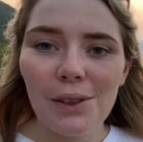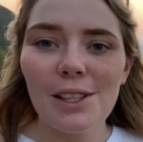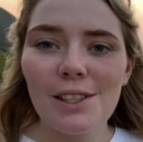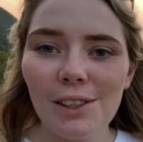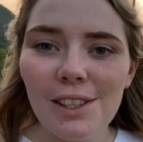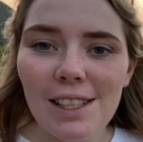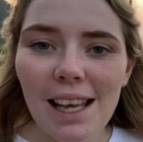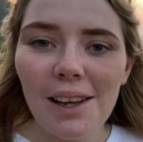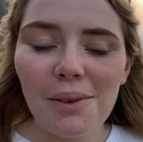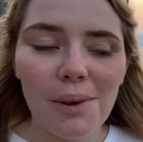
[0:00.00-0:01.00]
The
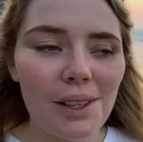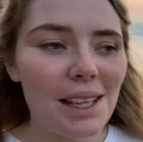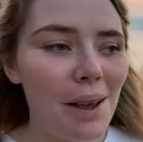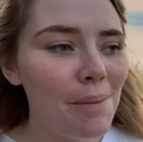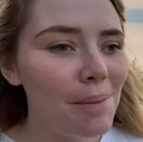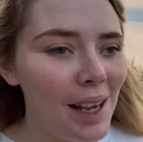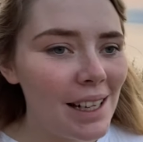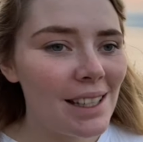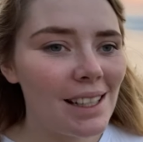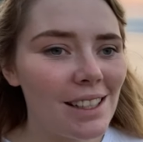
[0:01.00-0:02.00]
sunset was
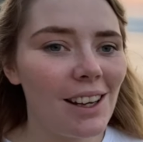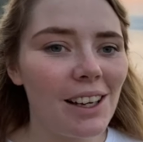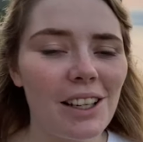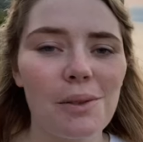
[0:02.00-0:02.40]
amazing tonight.